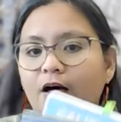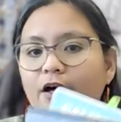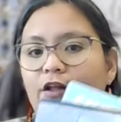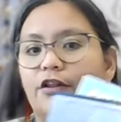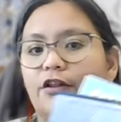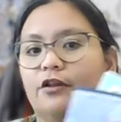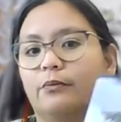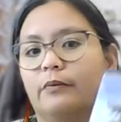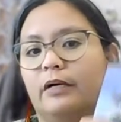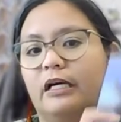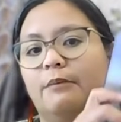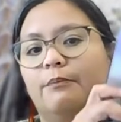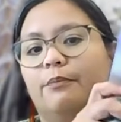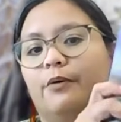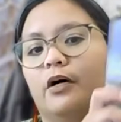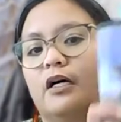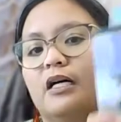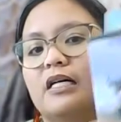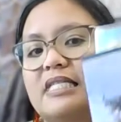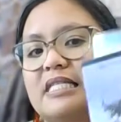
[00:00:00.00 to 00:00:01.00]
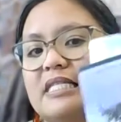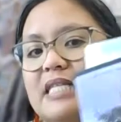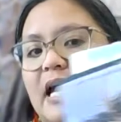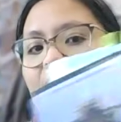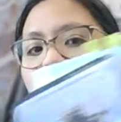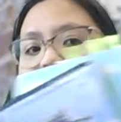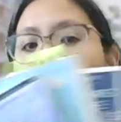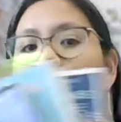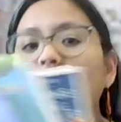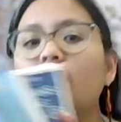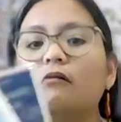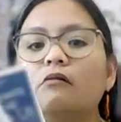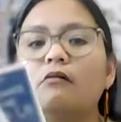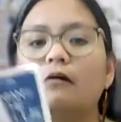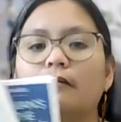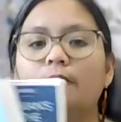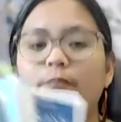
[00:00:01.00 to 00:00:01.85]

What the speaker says: 3 books now.